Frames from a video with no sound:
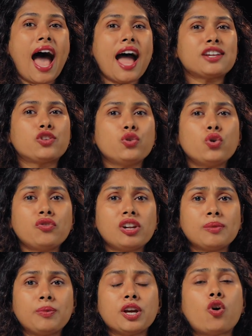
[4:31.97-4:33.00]
and you
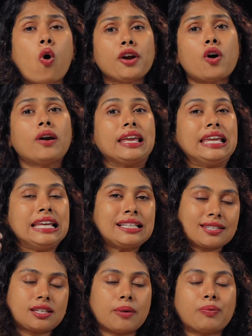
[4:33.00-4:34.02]
will be going on
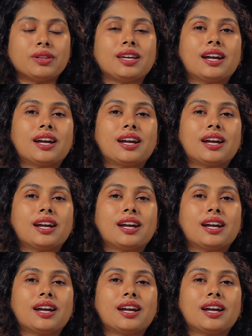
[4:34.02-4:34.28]
each step.